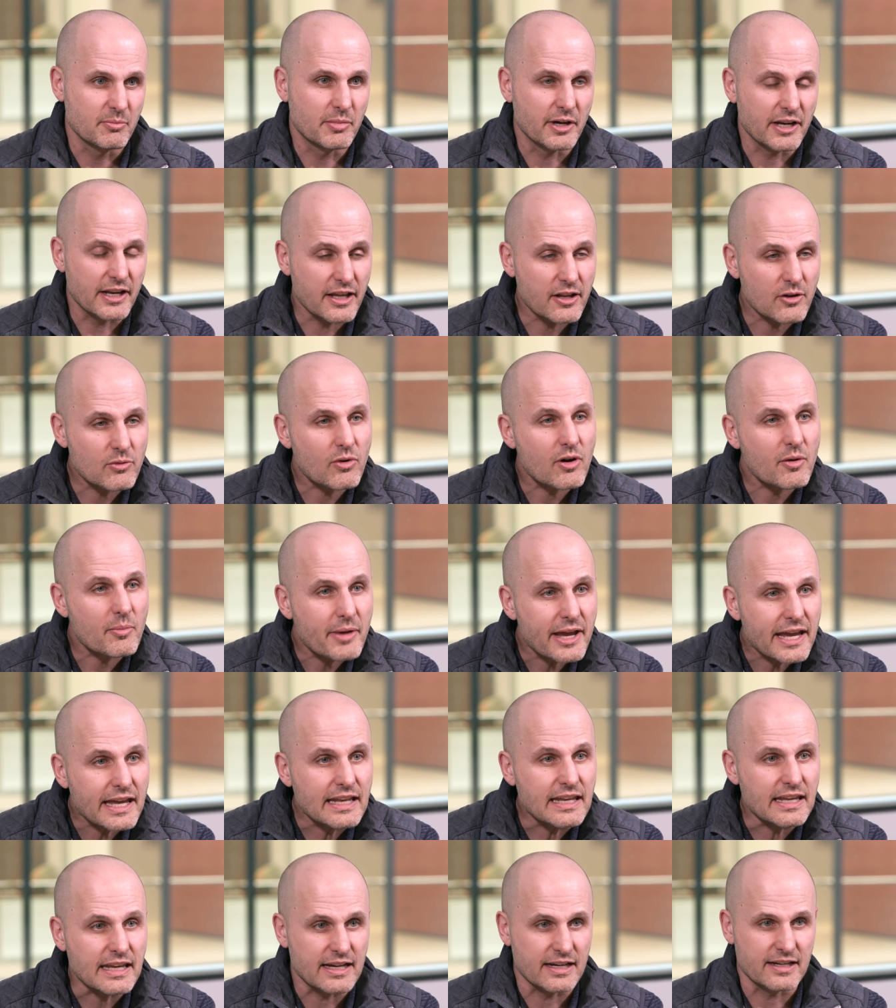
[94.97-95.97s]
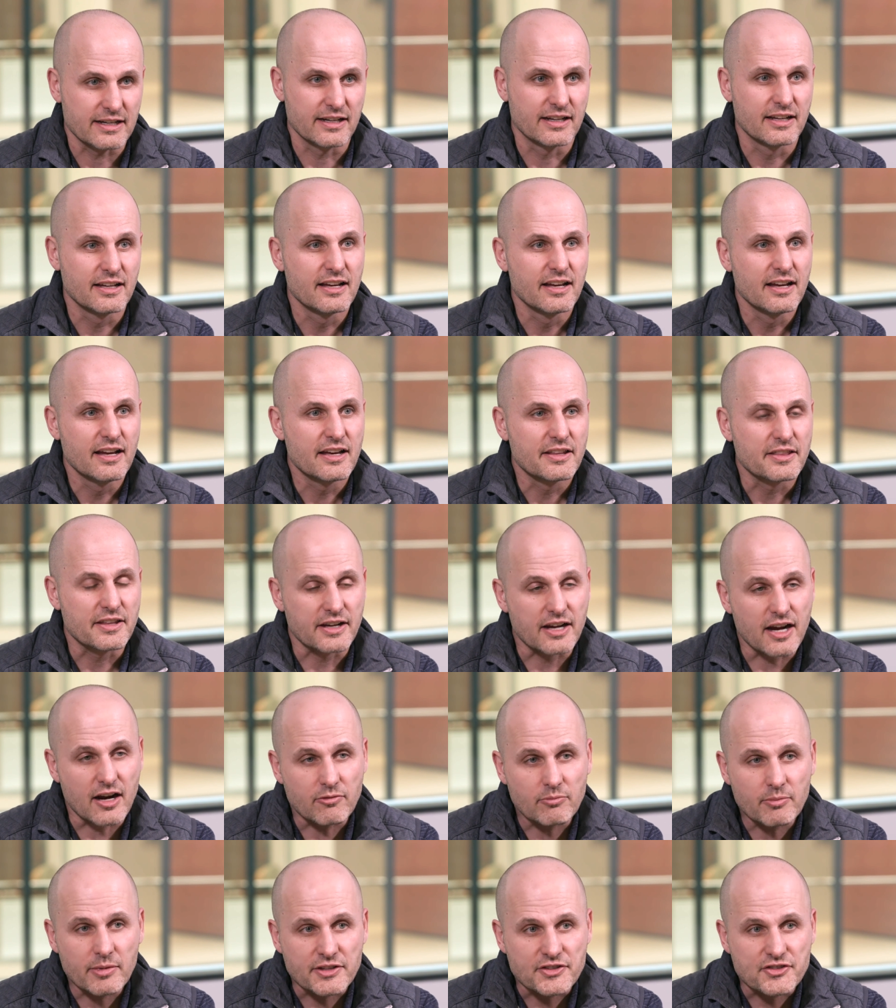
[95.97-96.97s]
But in Romania, the
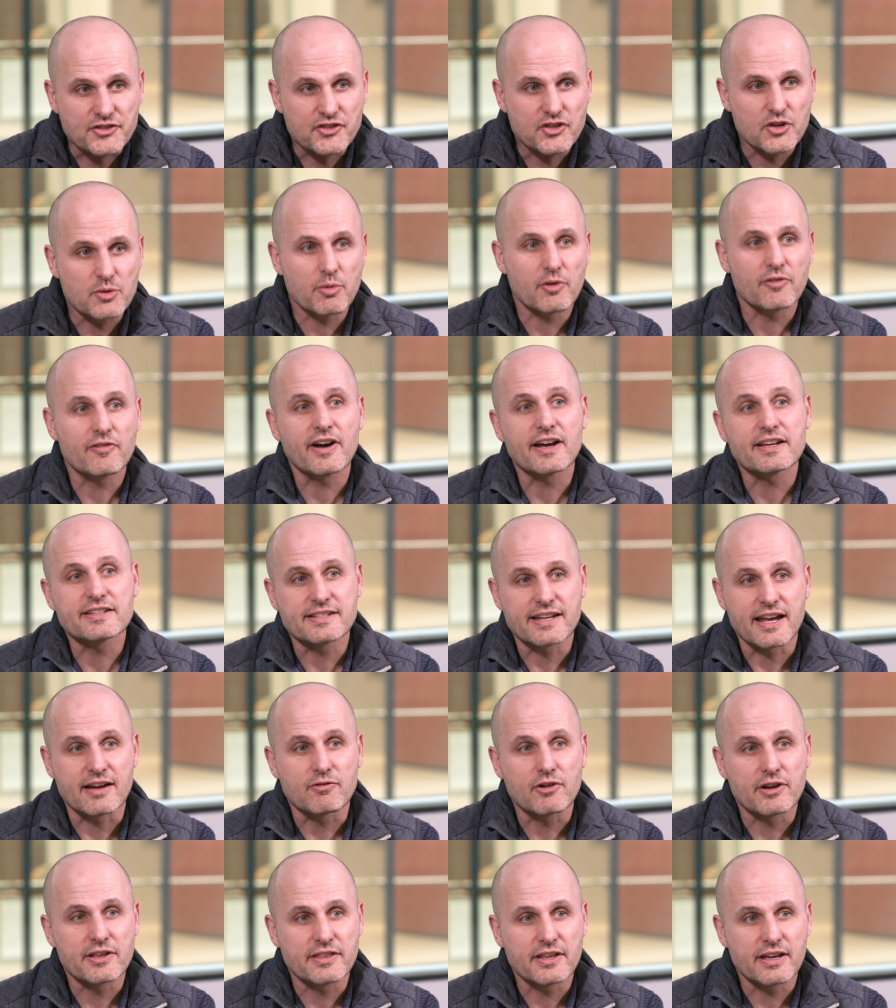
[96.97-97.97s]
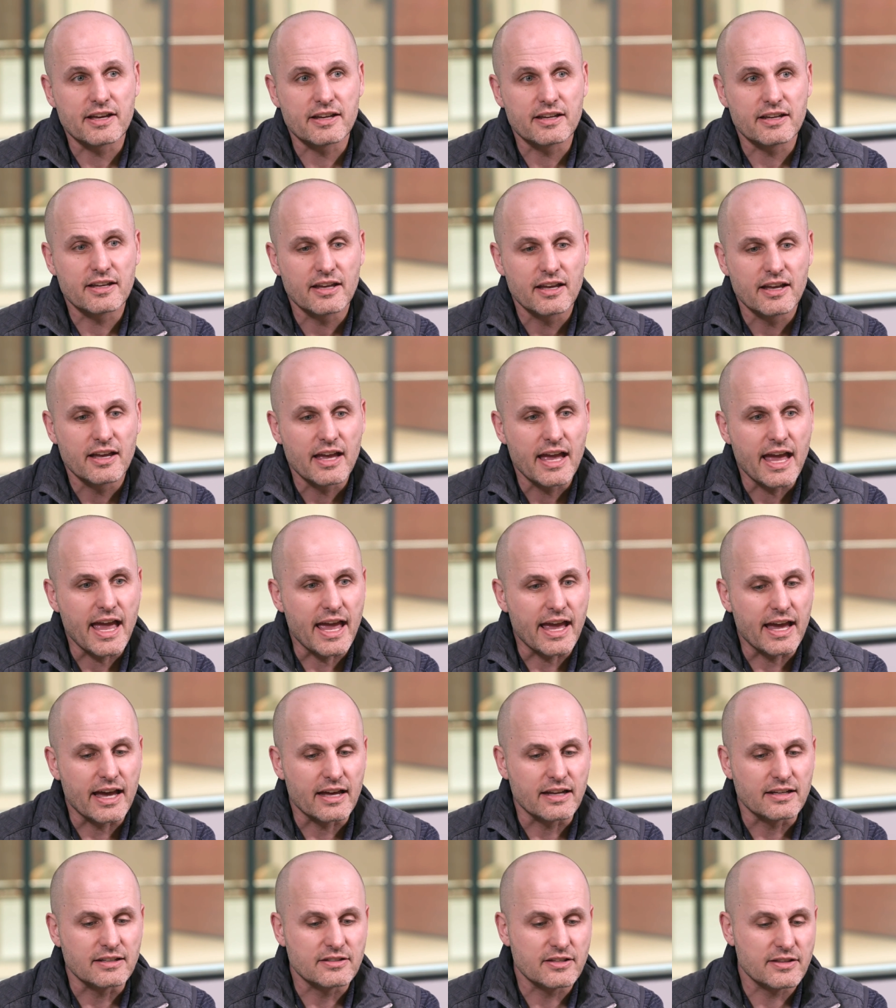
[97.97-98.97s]
government supervised everything,
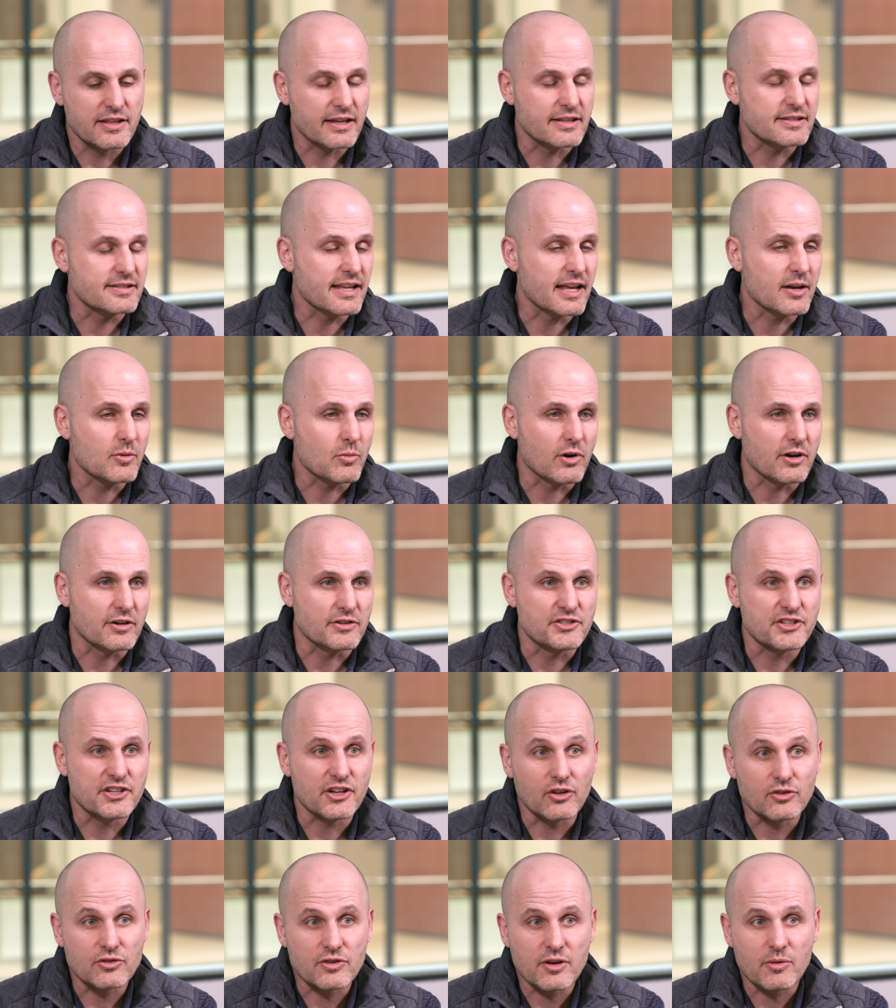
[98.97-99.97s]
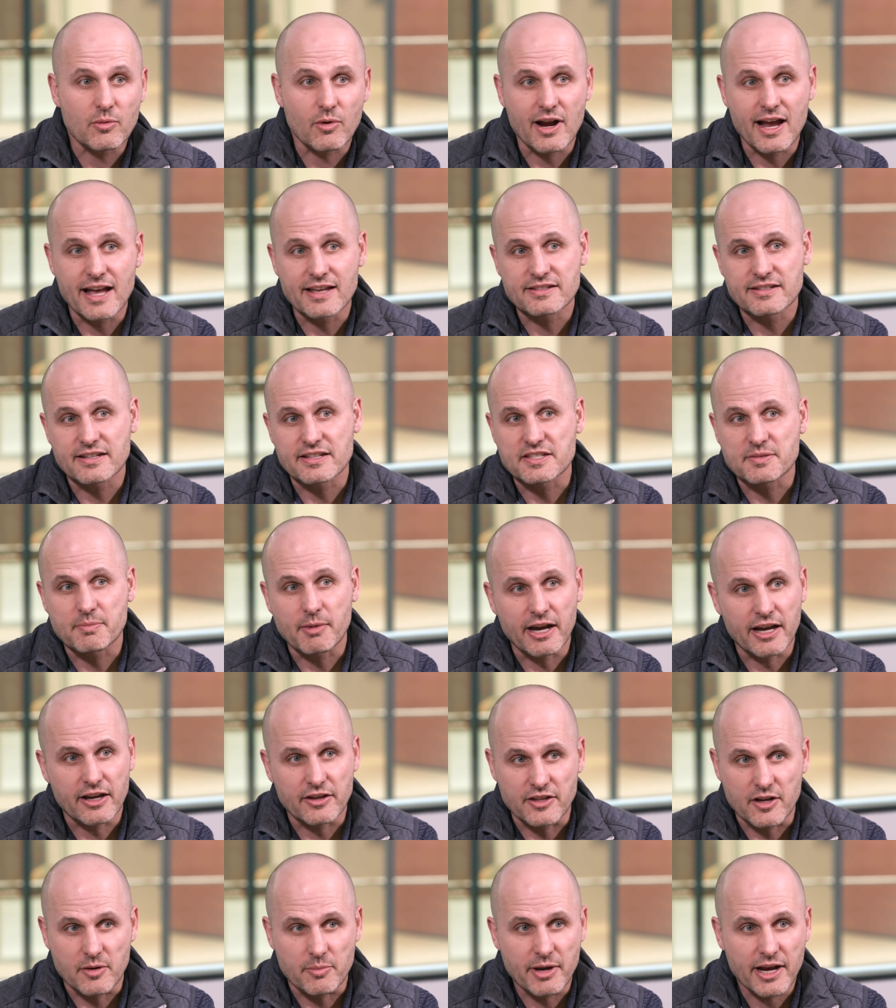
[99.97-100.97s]
and to the extent where children were asked to spy
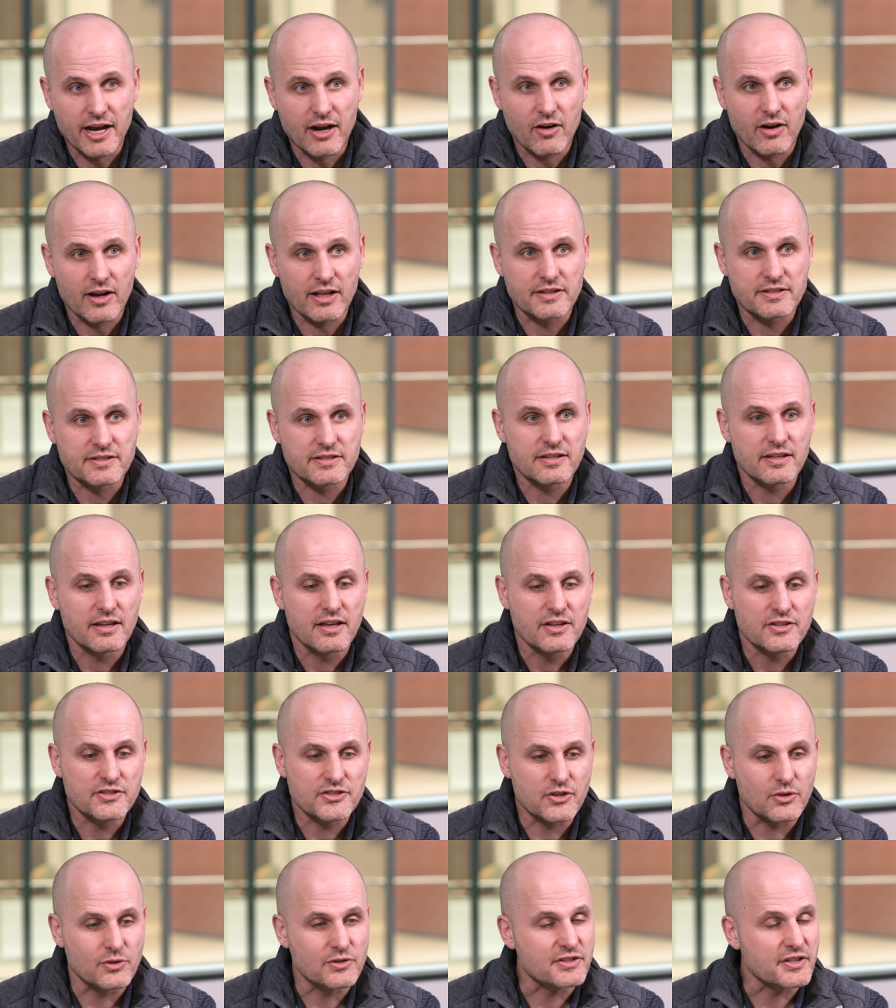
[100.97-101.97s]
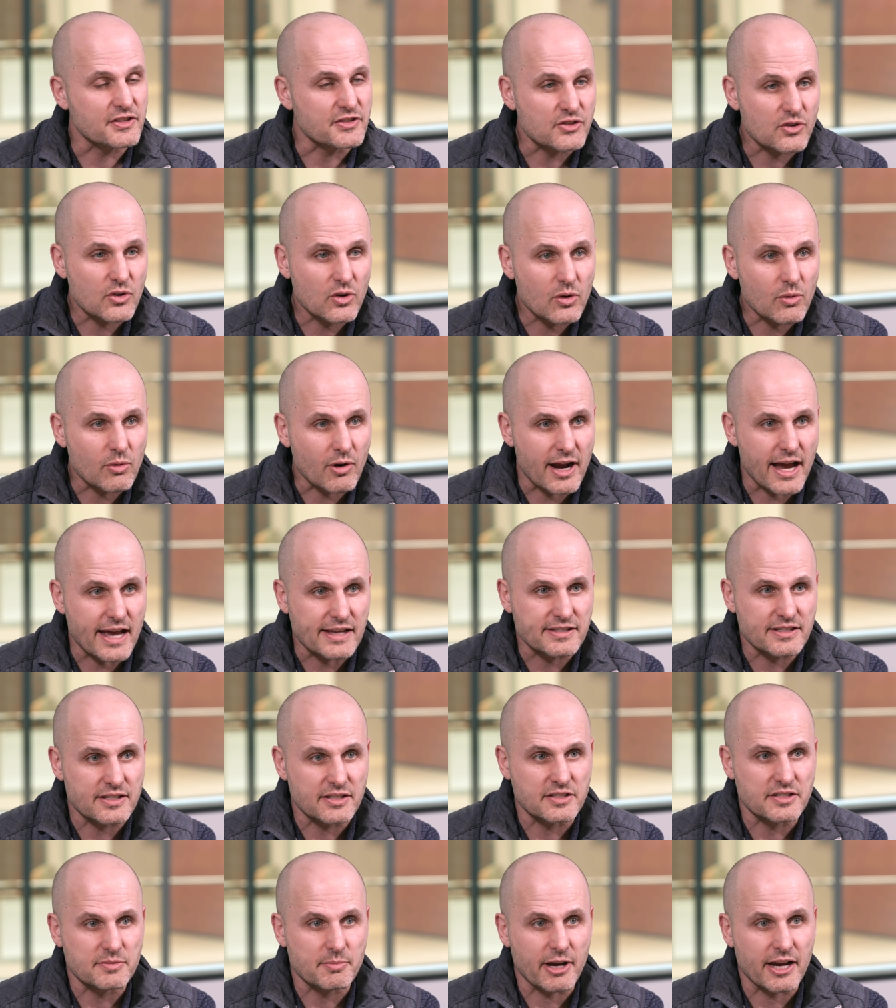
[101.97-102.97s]
on their parents, students in school were asked
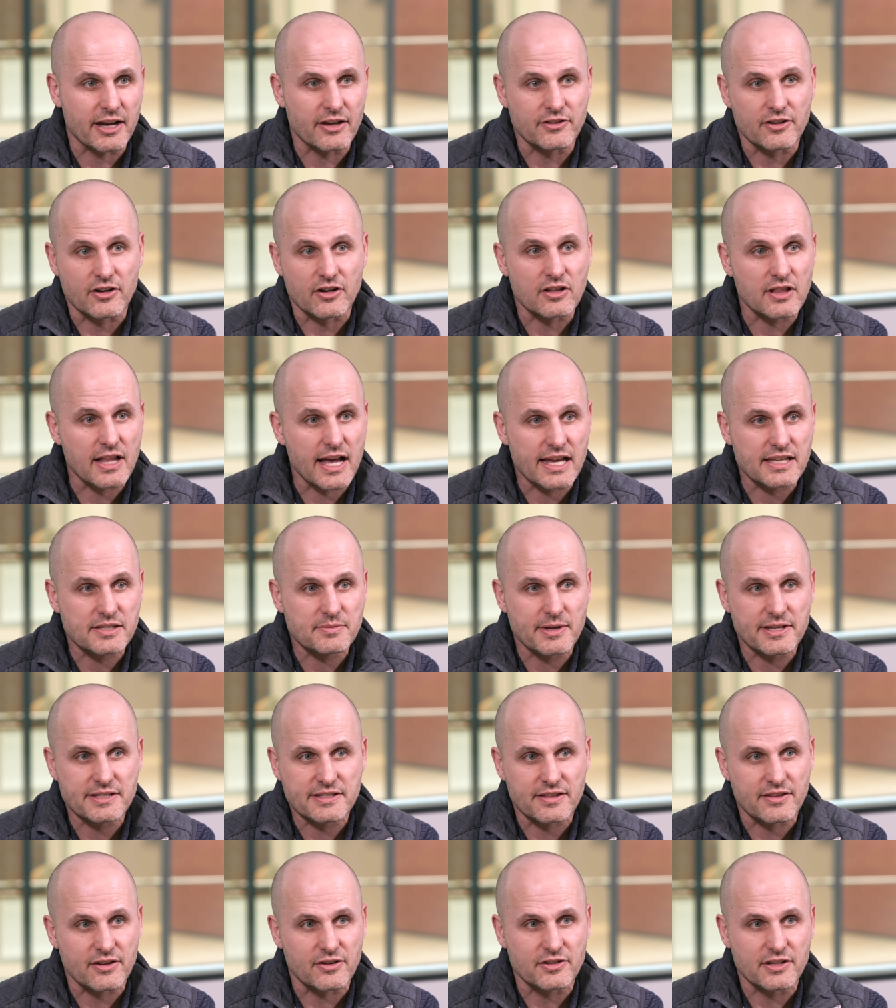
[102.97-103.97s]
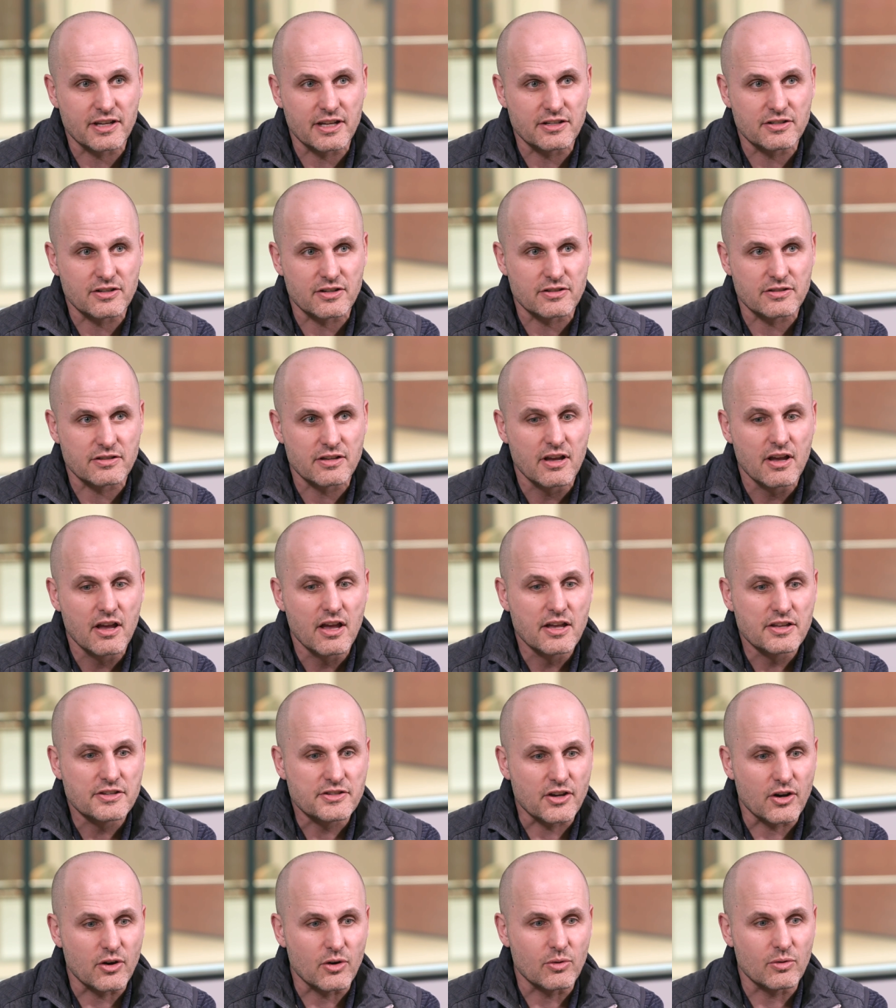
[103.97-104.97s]
to spy on their classmates and their teachers.
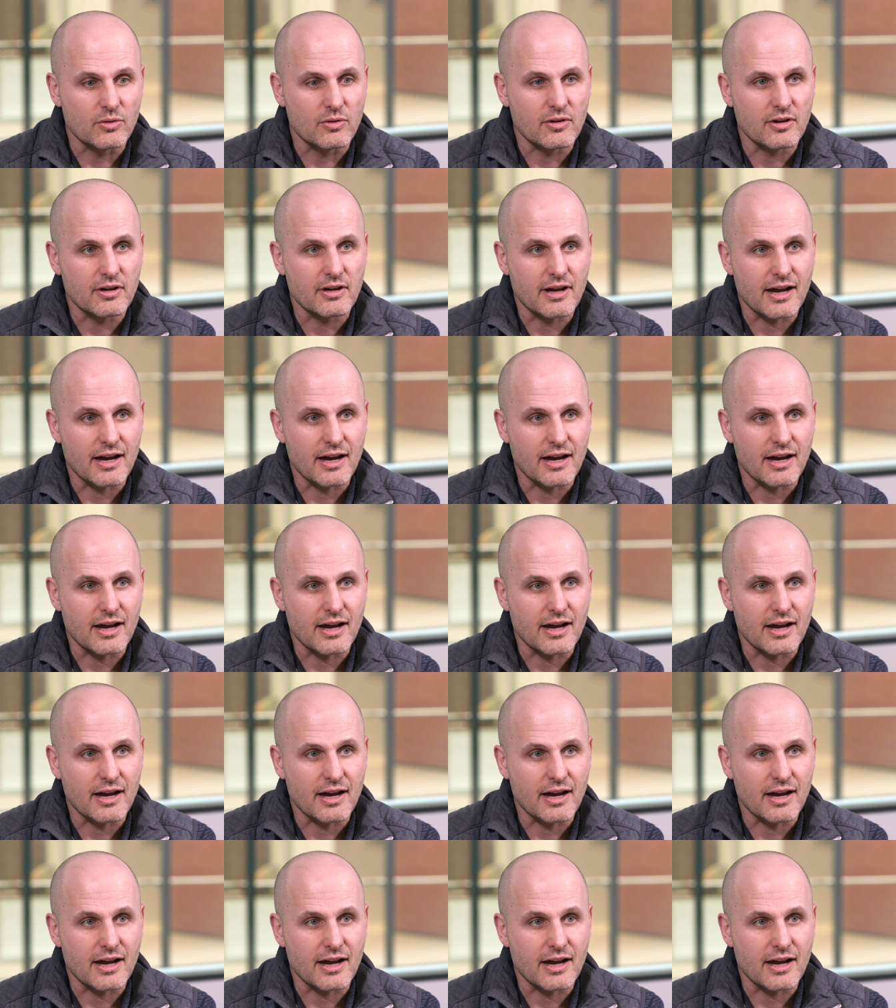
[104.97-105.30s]
So